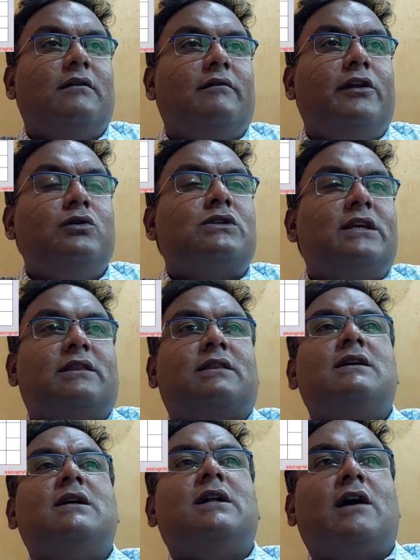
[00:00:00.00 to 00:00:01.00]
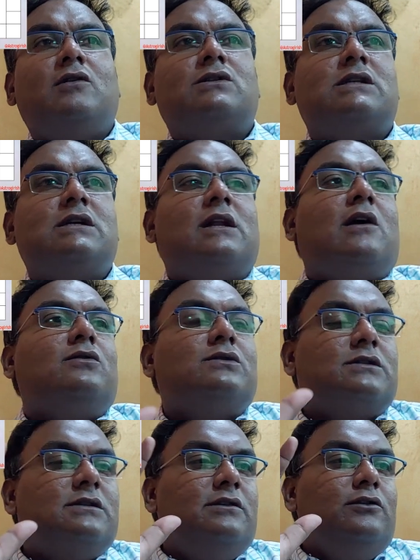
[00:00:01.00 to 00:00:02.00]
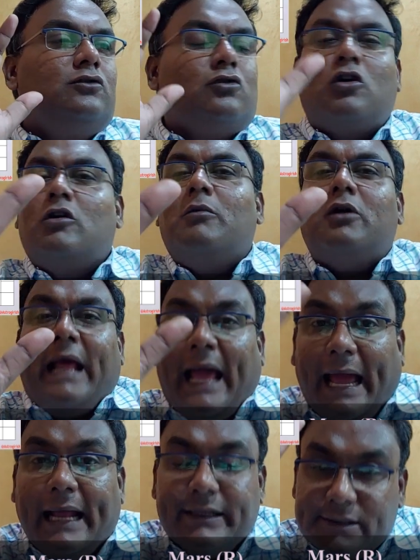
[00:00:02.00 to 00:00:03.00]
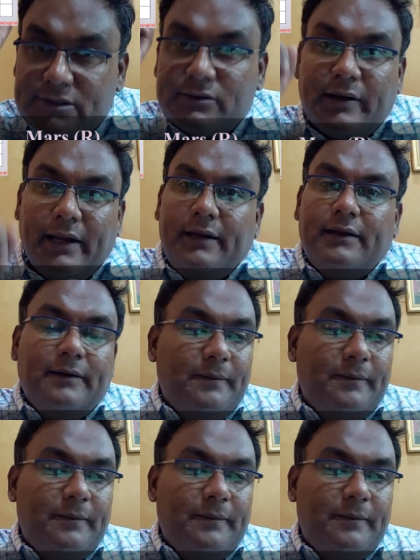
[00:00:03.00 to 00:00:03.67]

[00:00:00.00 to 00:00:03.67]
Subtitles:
When you say third house, you talk about hands, right?